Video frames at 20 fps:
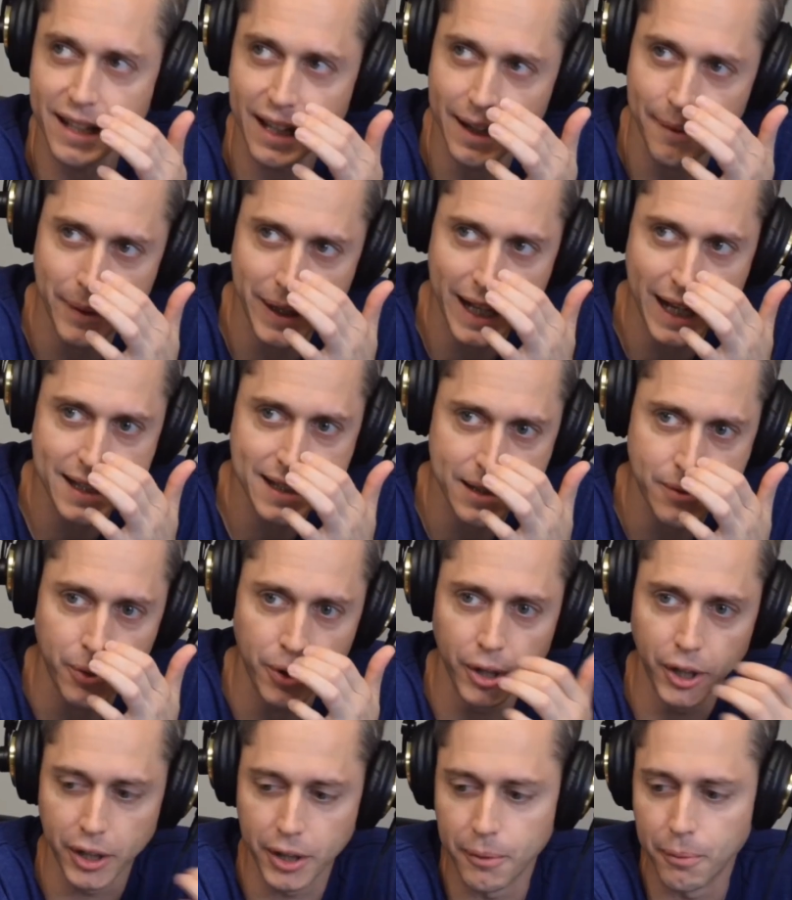I mean, that's
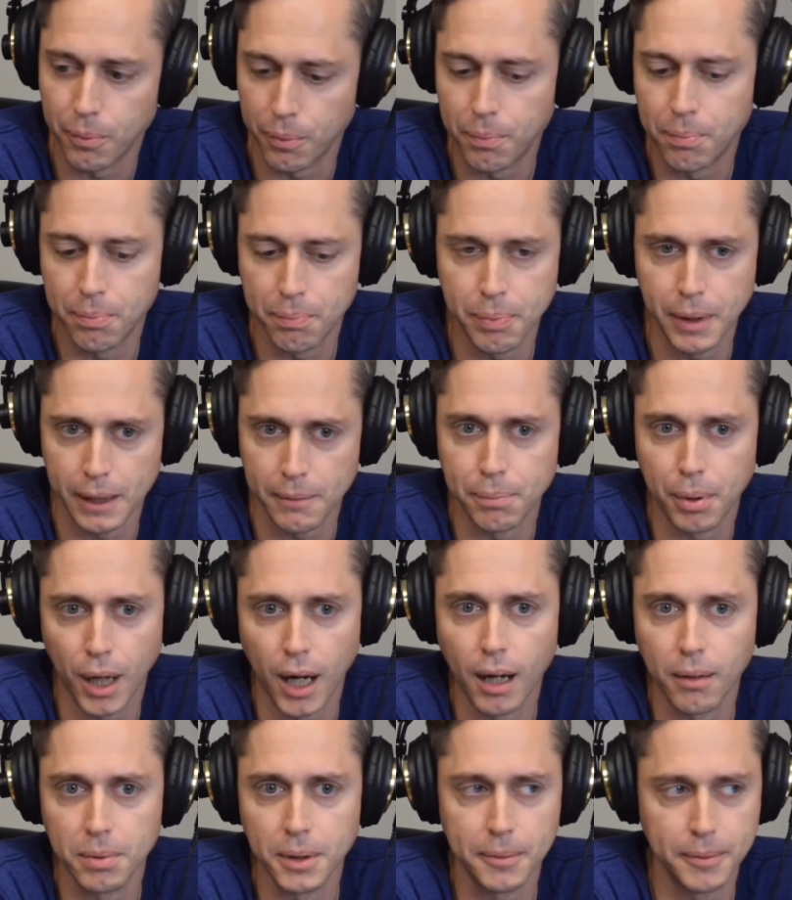really the big
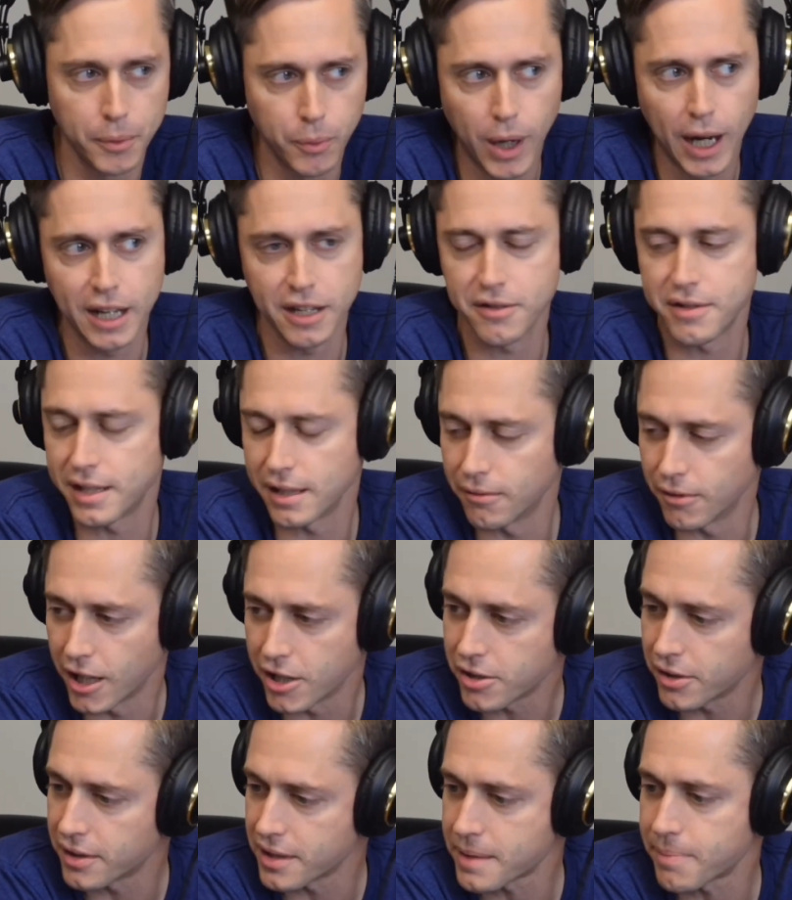problem and why you see
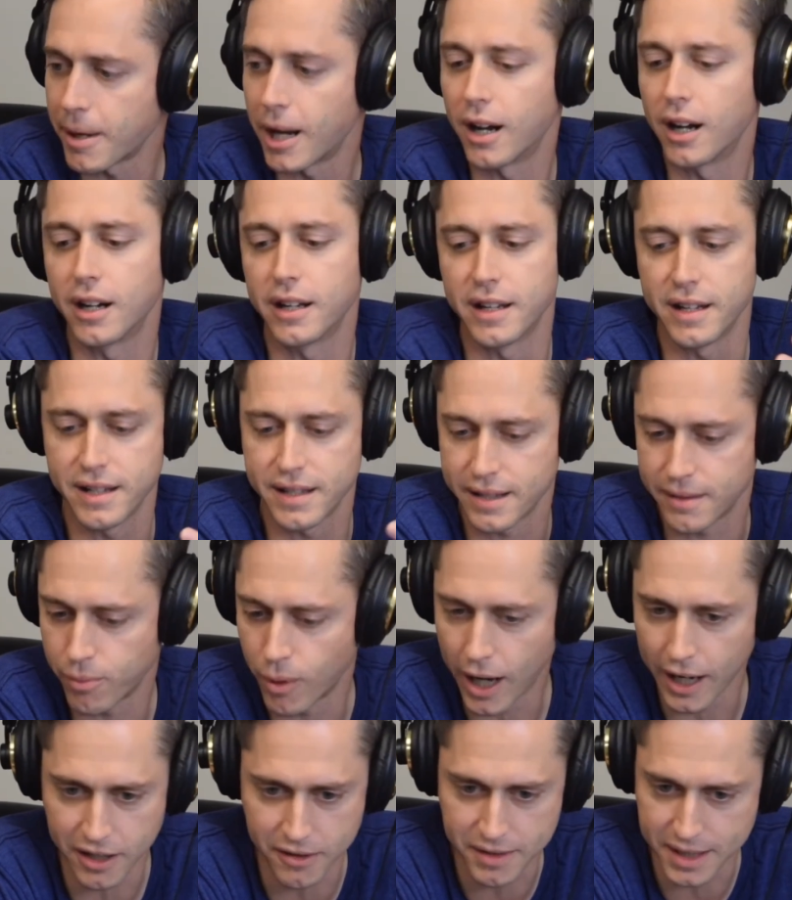racial disparities,
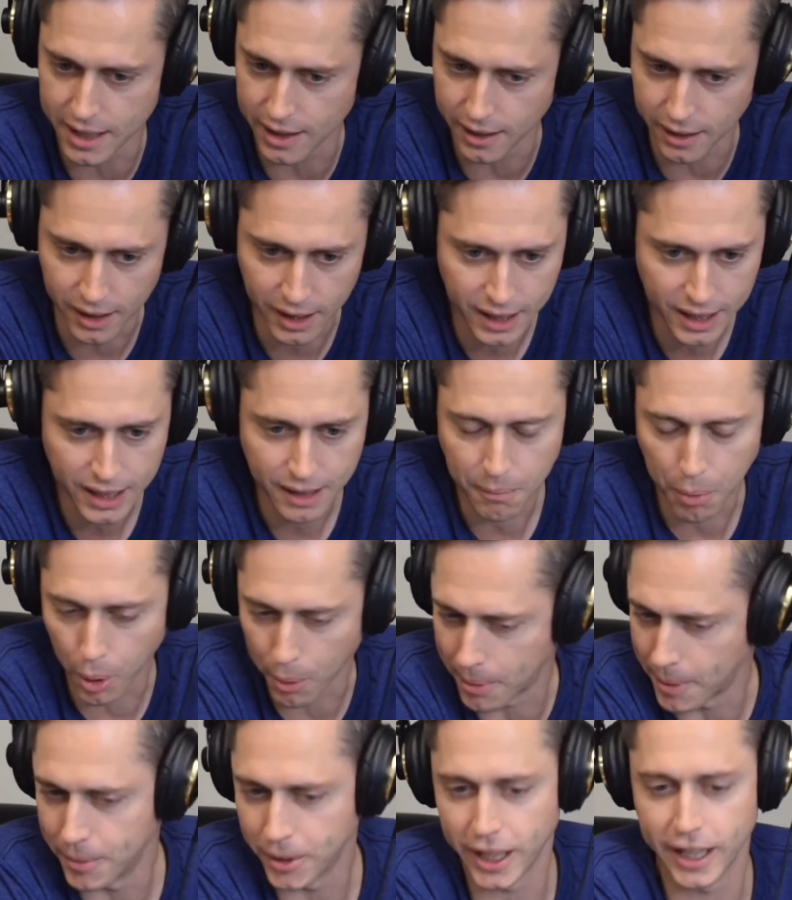why you see poor
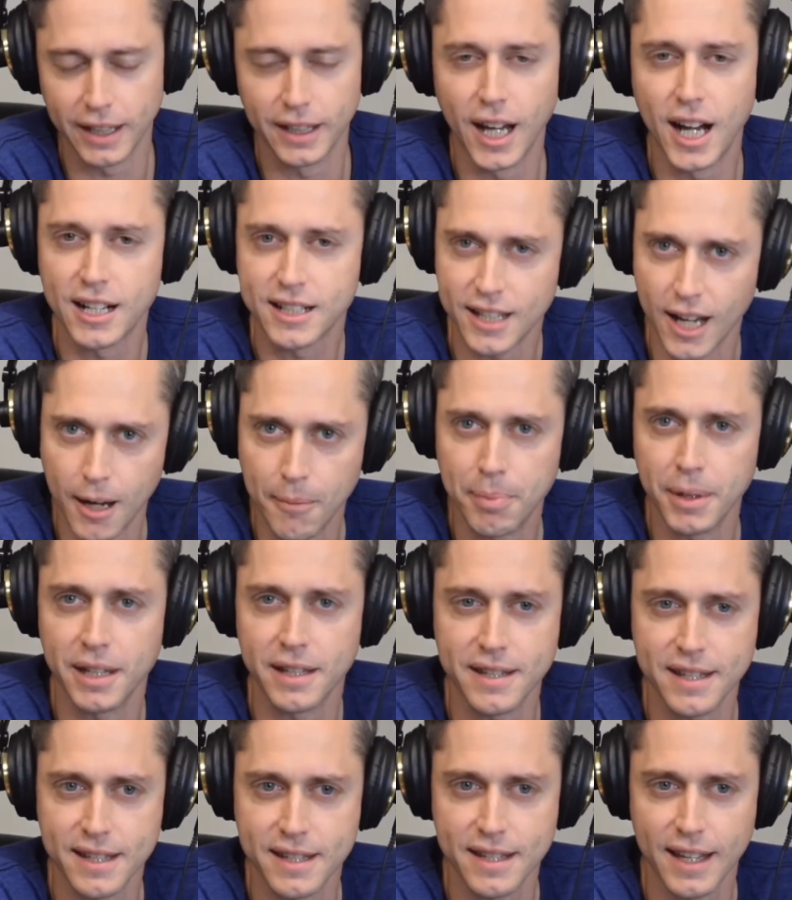people getting locked up
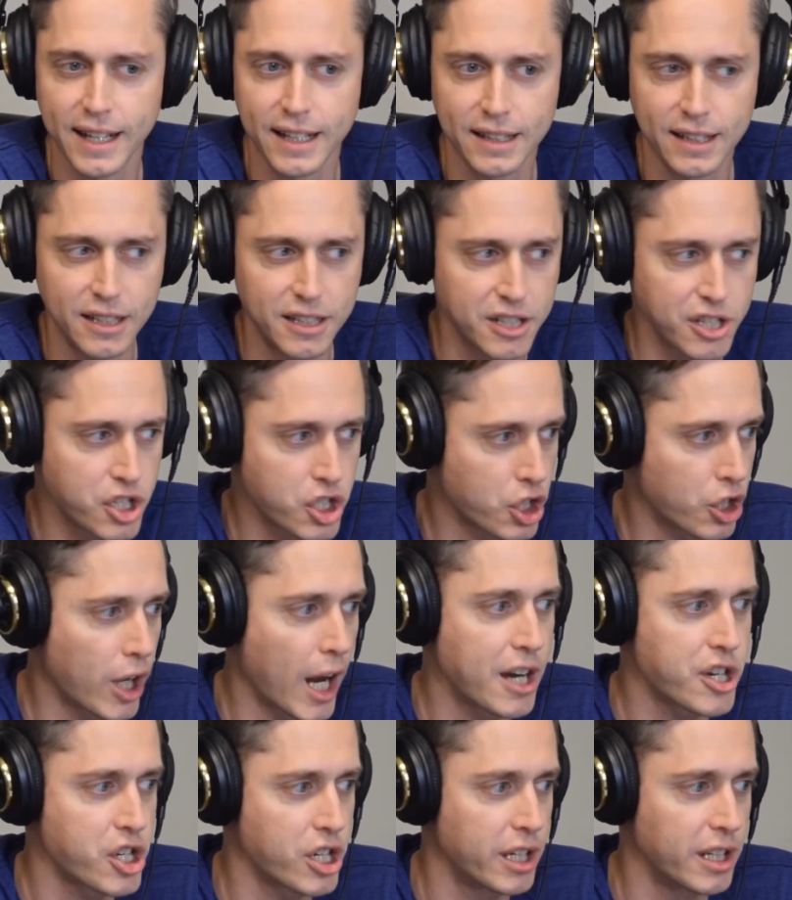is like the
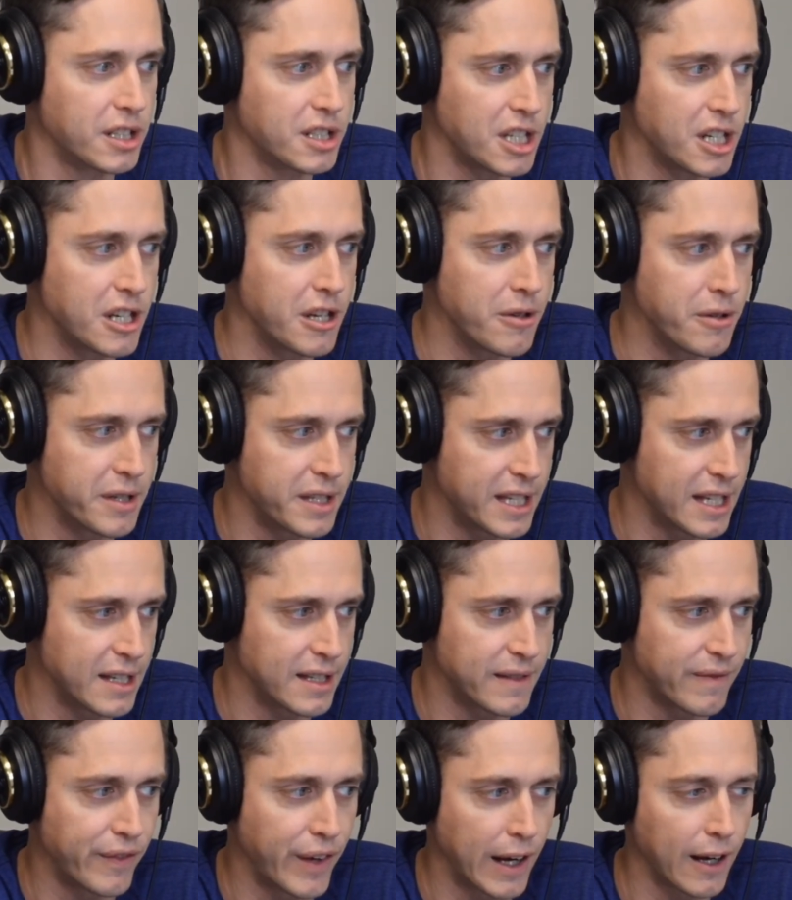discretion to use
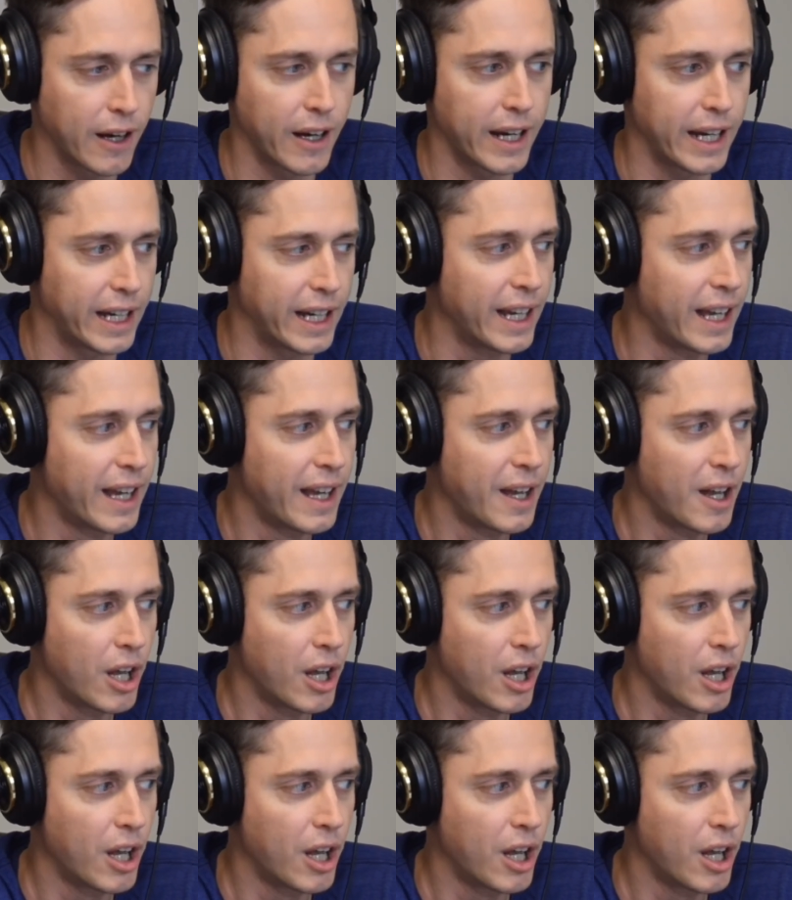these very